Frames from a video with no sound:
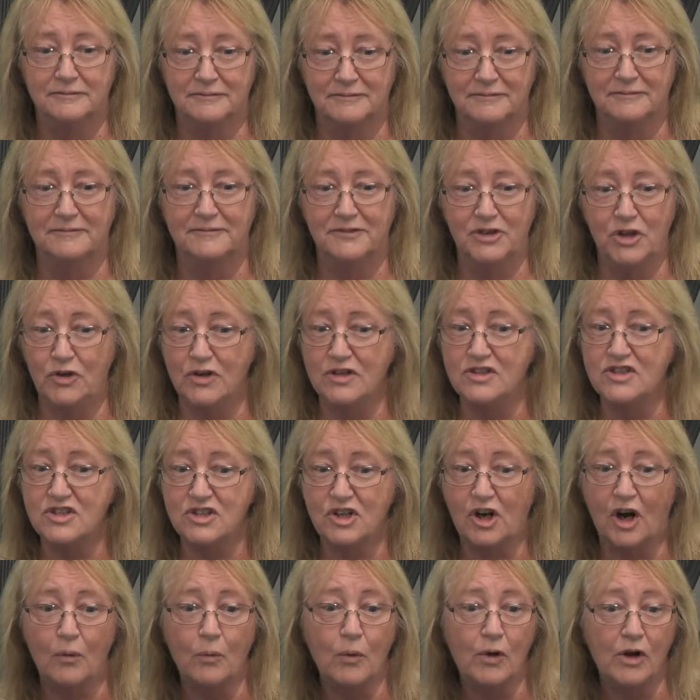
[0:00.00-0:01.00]
You can
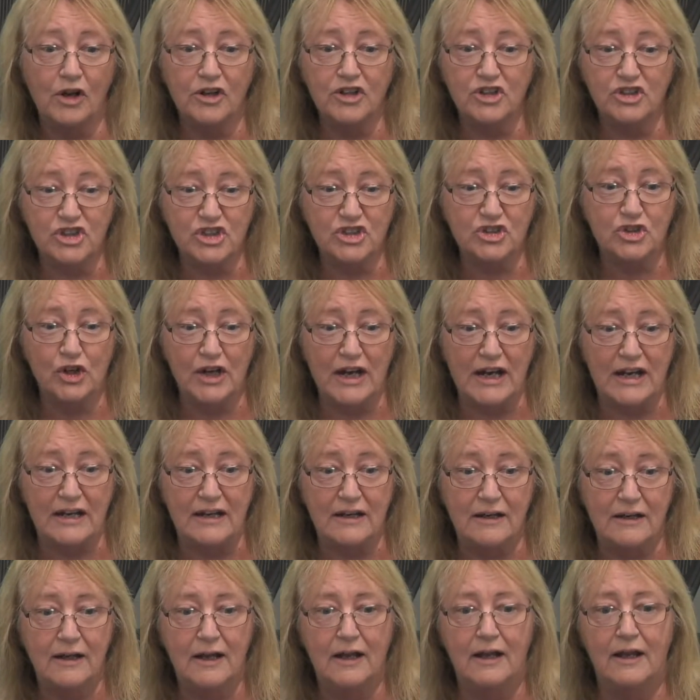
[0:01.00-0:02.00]
start one on your street.
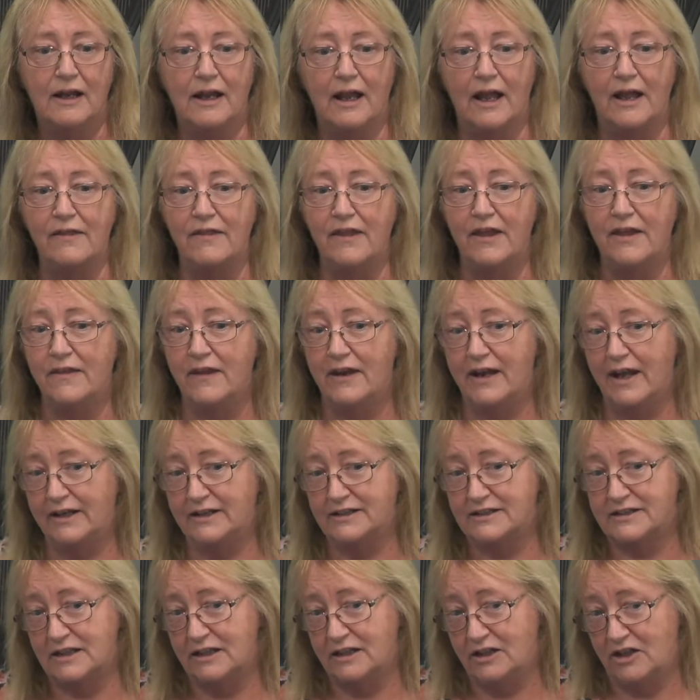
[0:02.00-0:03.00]
And then the next
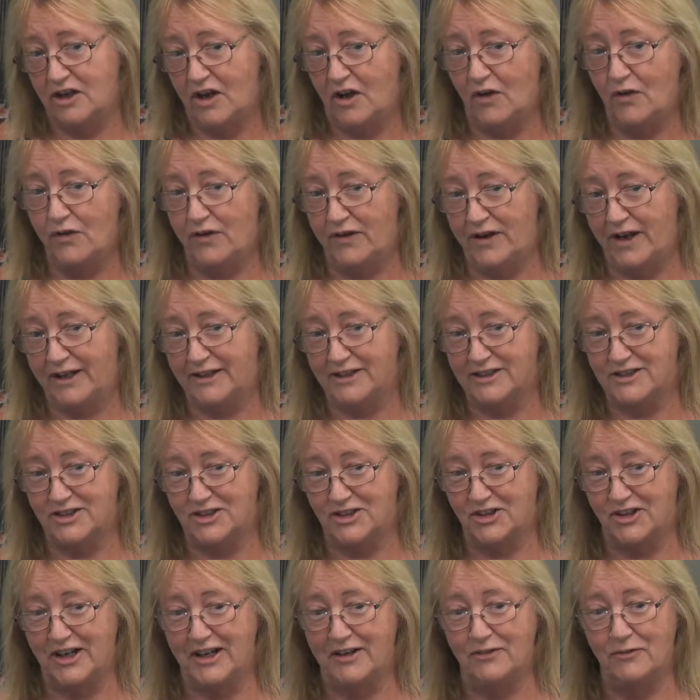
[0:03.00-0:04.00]
thing you know, the next
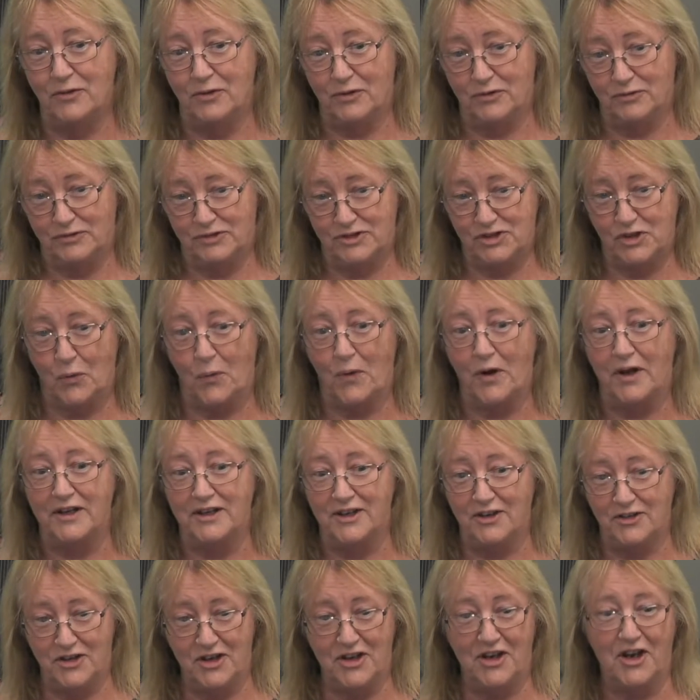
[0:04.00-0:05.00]
street will join
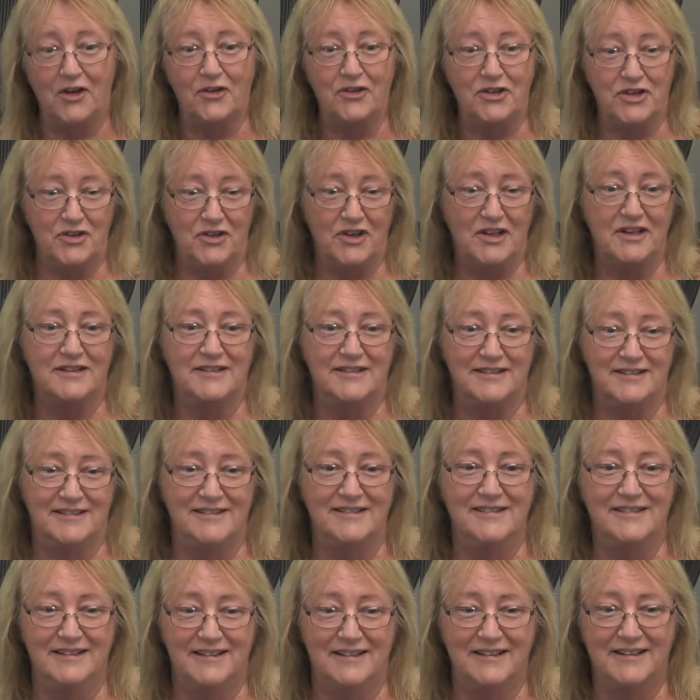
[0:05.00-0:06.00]
you. You can,
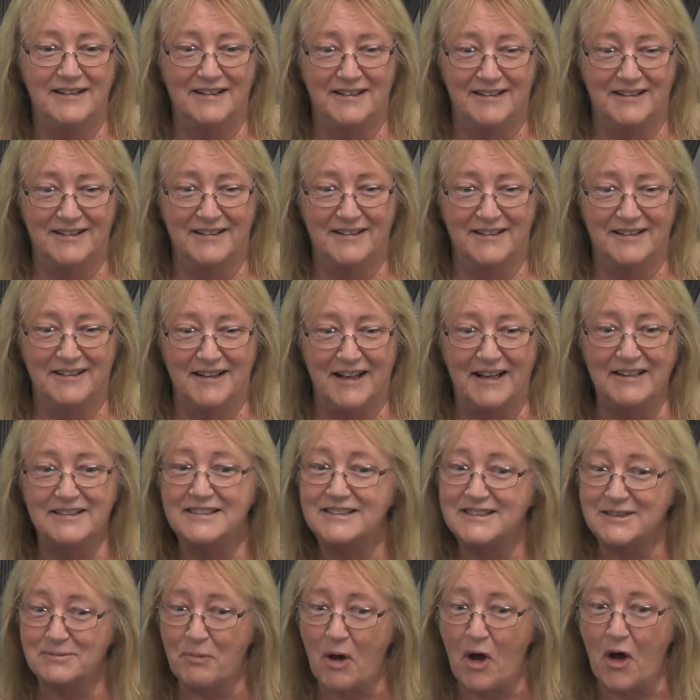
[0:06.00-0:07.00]
it's
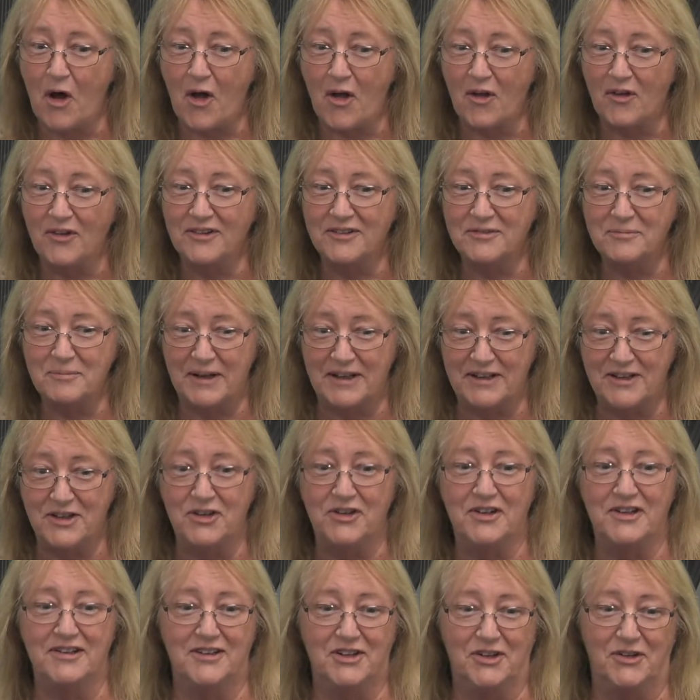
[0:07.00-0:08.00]
small, but you
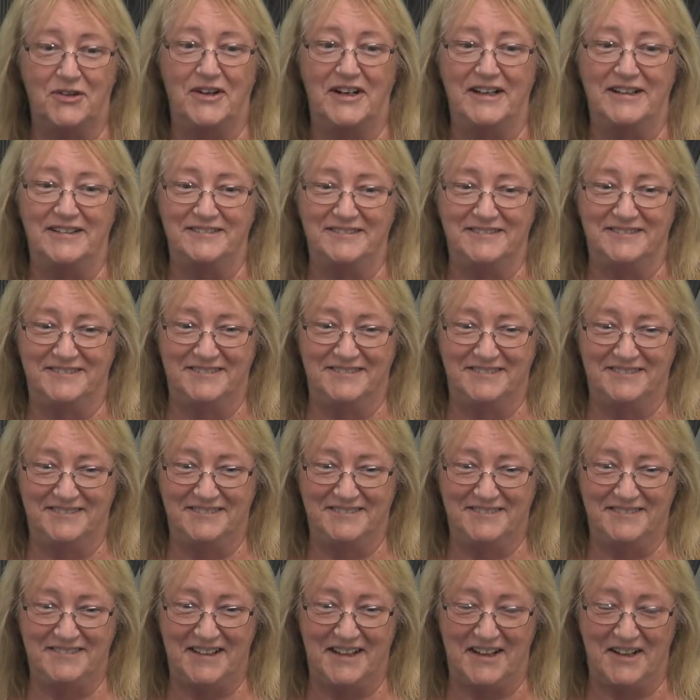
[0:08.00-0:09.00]
can do it.
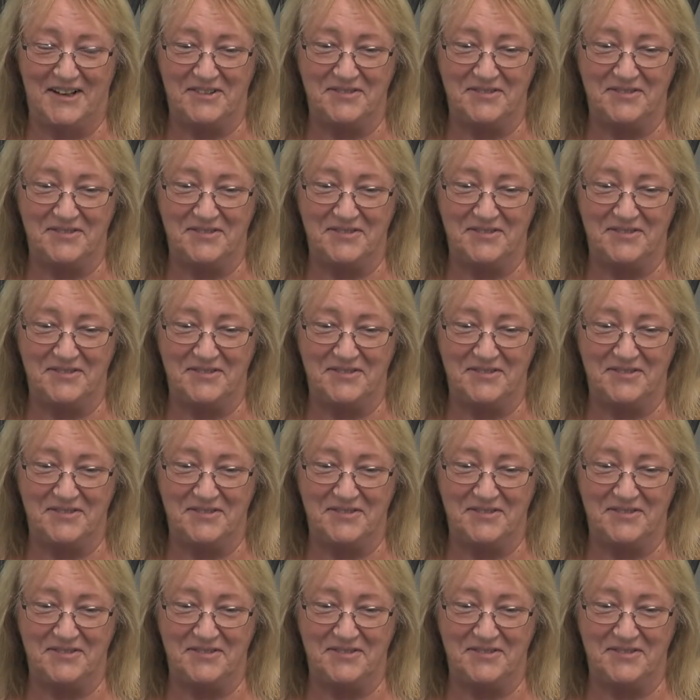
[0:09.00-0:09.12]
Yeah.